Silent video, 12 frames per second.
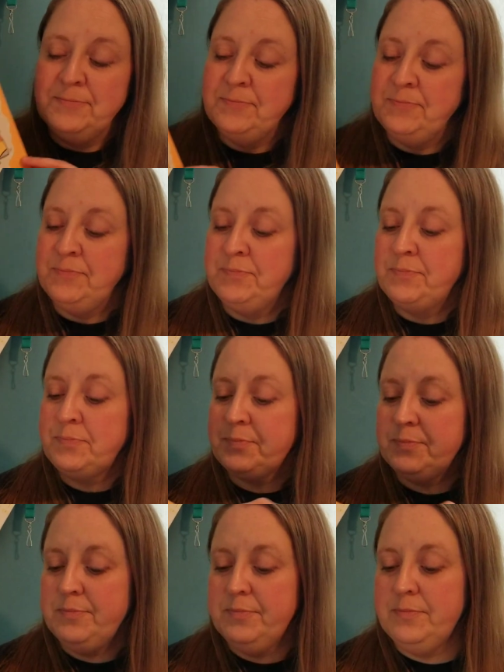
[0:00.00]

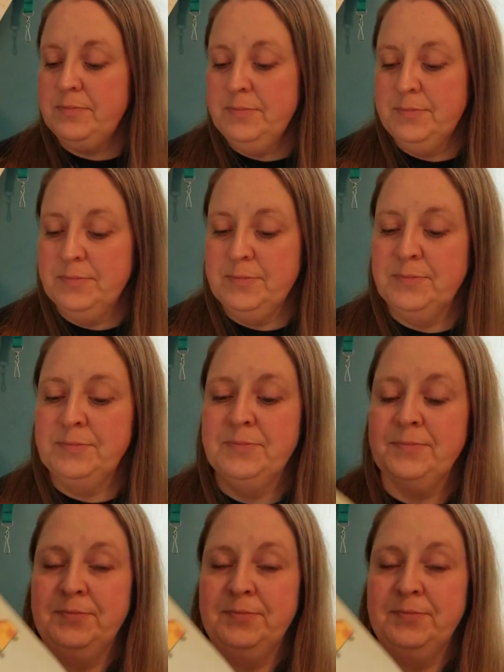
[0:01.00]
(silence)